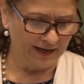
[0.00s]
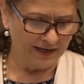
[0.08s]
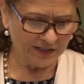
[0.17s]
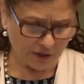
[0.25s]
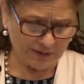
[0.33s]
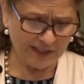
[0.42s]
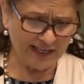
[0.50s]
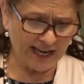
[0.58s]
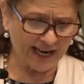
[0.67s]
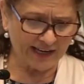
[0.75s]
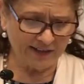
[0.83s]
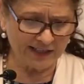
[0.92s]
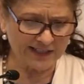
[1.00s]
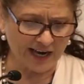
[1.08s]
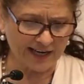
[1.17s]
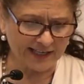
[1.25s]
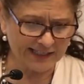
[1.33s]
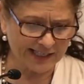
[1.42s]
So today in the
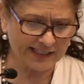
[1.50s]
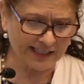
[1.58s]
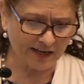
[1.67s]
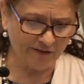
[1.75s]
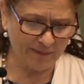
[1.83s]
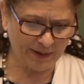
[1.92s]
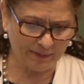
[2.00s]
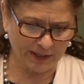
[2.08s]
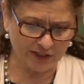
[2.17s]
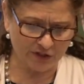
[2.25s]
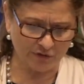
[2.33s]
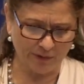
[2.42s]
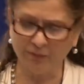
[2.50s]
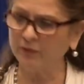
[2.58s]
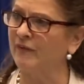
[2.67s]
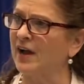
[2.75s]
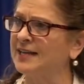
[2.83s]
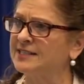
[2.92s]
diocese, NFP ministry
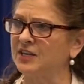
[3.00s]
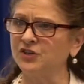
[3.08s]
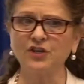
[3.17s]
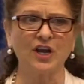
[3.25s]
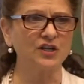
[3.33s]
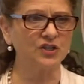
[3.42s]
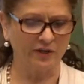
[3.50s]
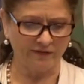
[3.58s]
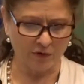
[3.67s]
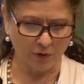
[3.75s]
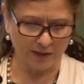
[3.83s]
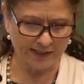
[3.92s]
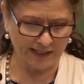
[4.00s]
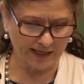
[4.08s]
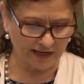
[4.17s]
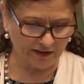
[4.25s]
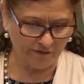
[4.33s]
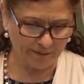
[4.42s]
provides education, of course, in
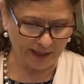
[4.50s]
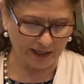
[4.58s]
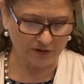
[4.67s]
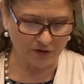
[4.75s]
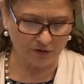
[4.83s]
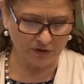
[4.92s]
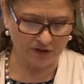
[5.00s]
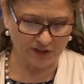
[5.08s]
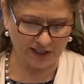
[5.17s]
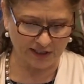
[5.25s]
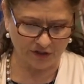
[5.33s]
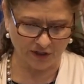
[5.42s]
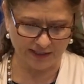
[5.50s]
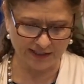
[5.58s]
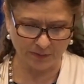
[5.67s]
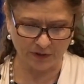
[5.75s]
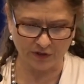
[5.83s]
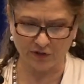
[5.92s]
NFP and church
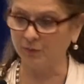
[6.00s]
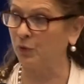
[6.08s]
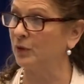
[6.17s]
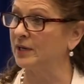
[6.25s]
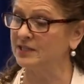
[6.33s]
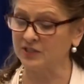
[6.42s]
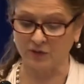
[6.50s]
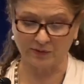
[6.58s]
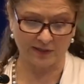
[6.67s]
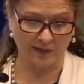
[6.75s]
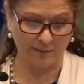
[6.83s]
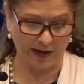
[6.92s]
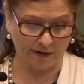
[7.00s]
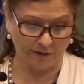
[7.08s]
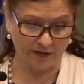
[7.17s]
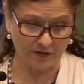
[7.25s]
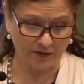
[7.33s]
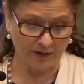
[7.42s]
teachings, which support its use in
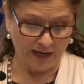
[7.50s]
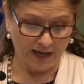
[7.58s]
marriage.